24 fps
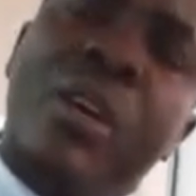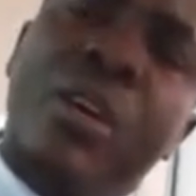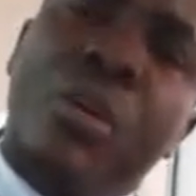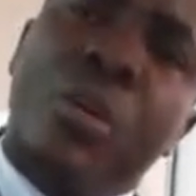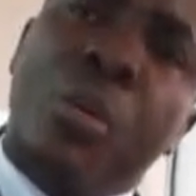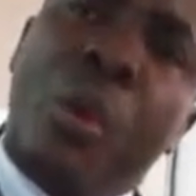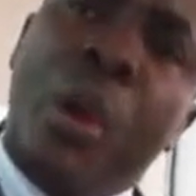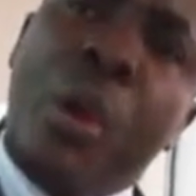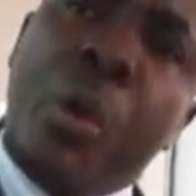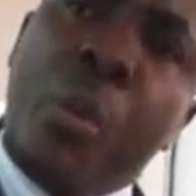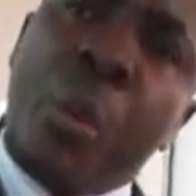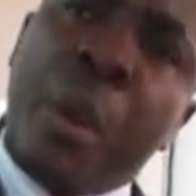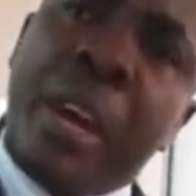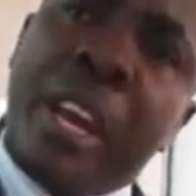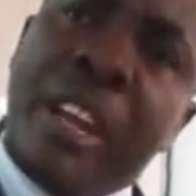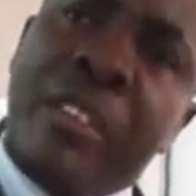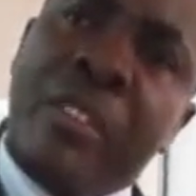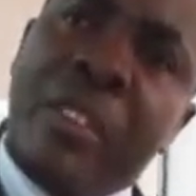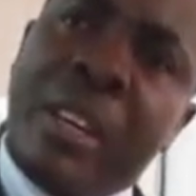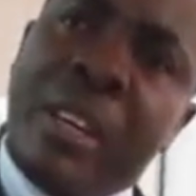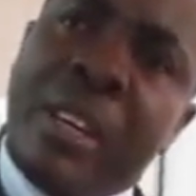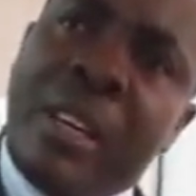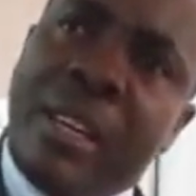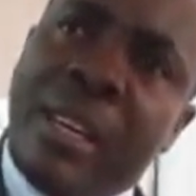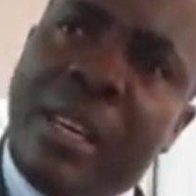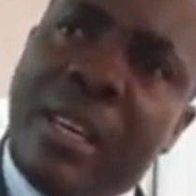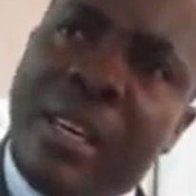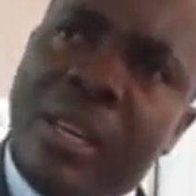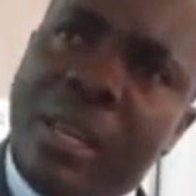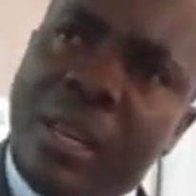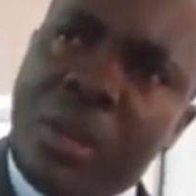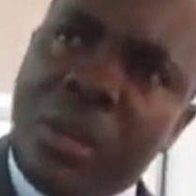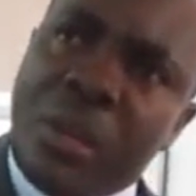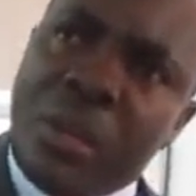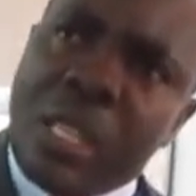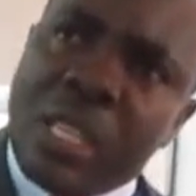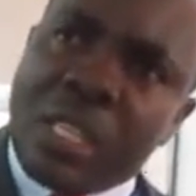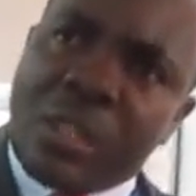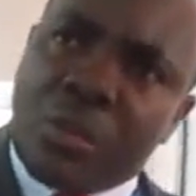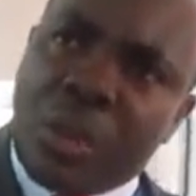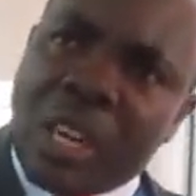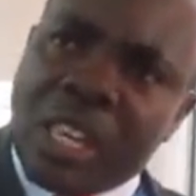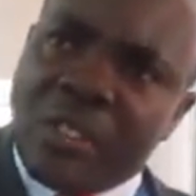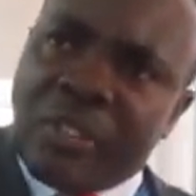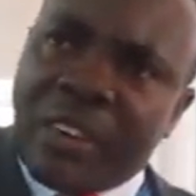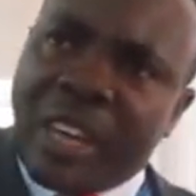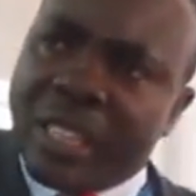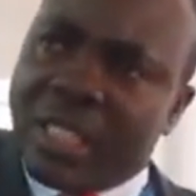when we read even these
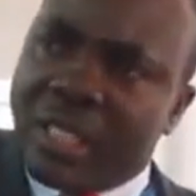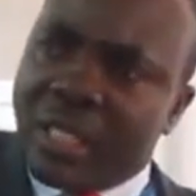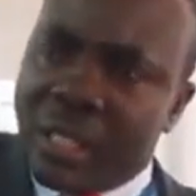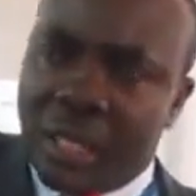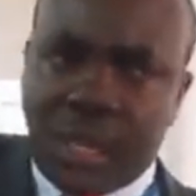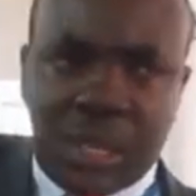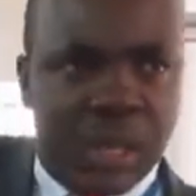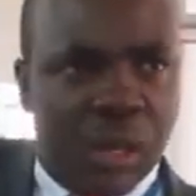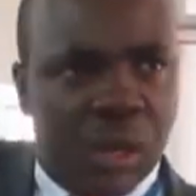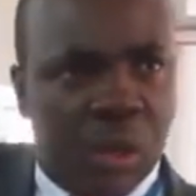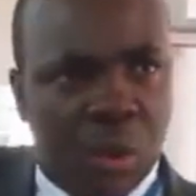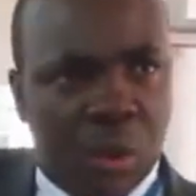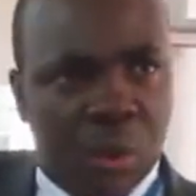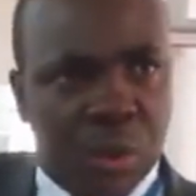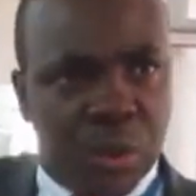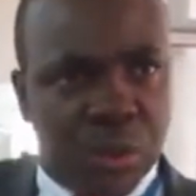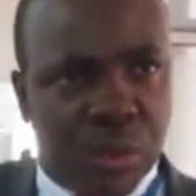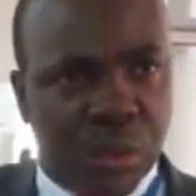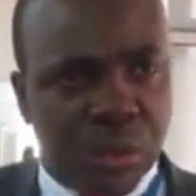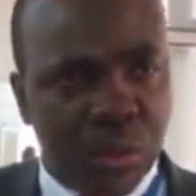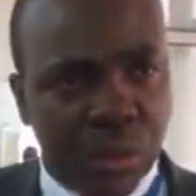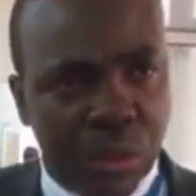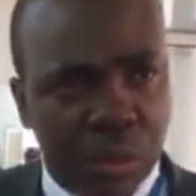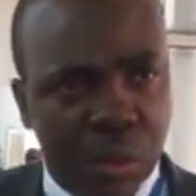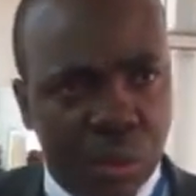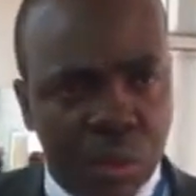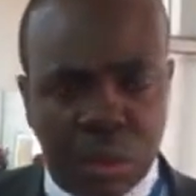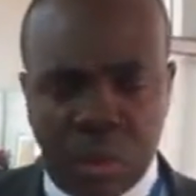relevant laws,